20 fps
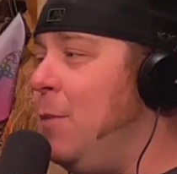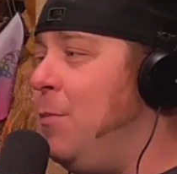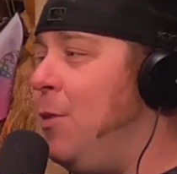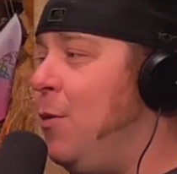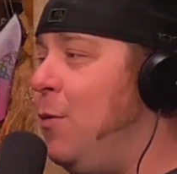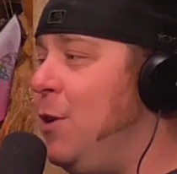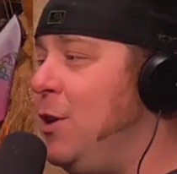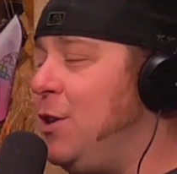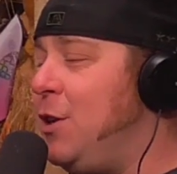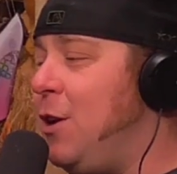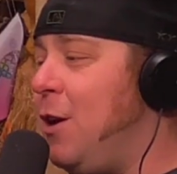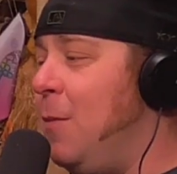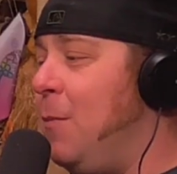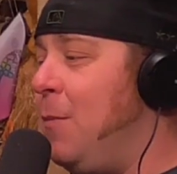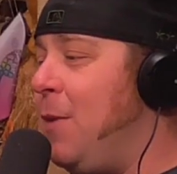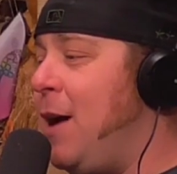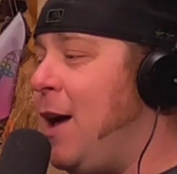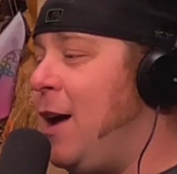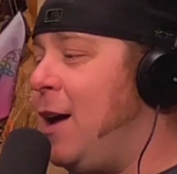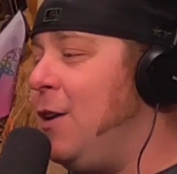it, but we
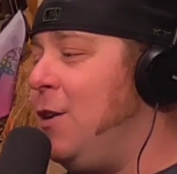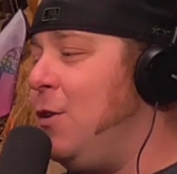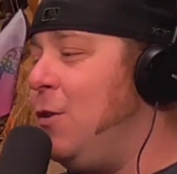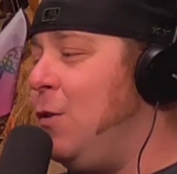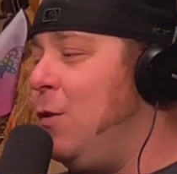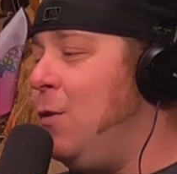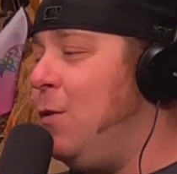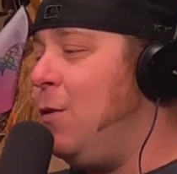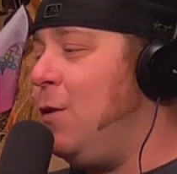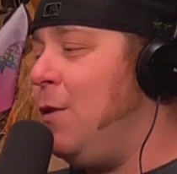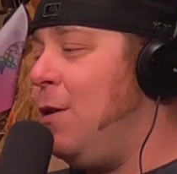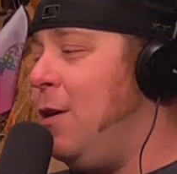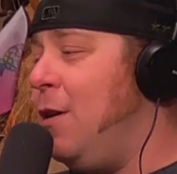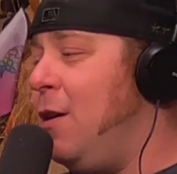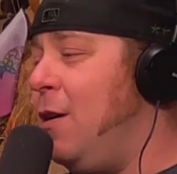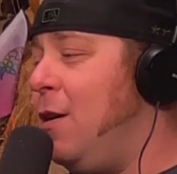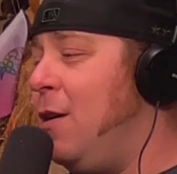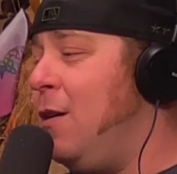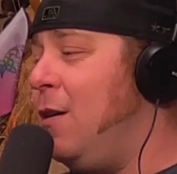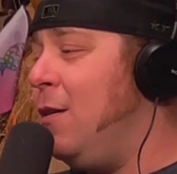come back and do
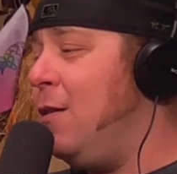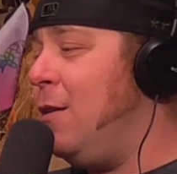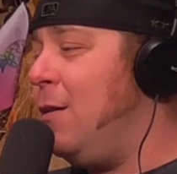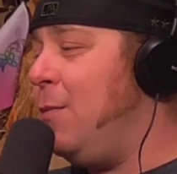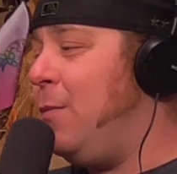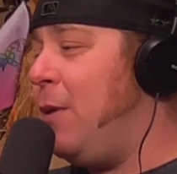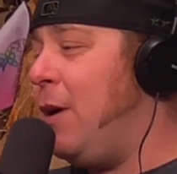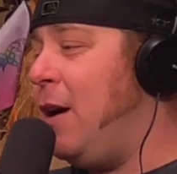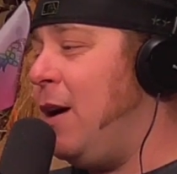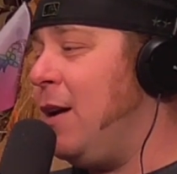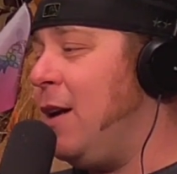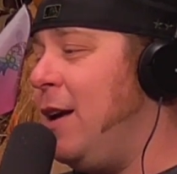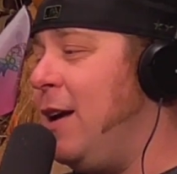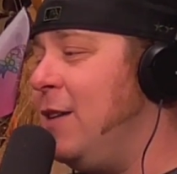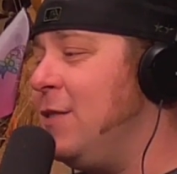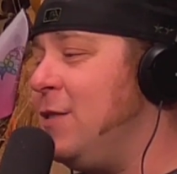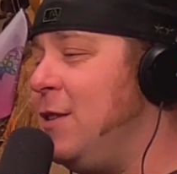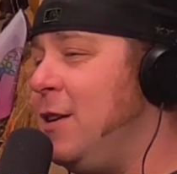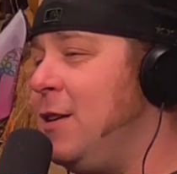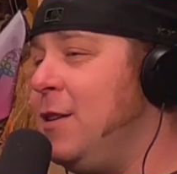a
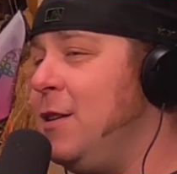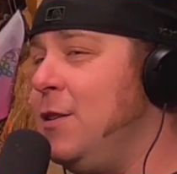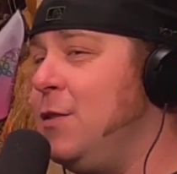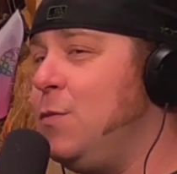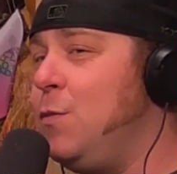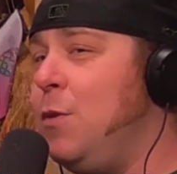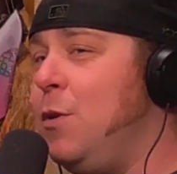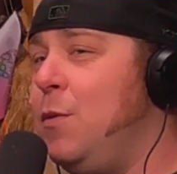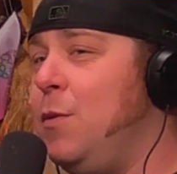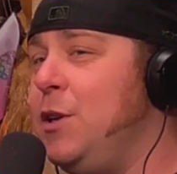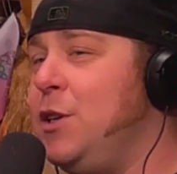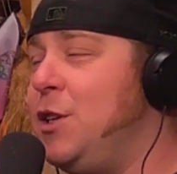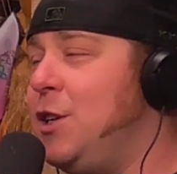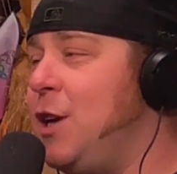podcast like this where we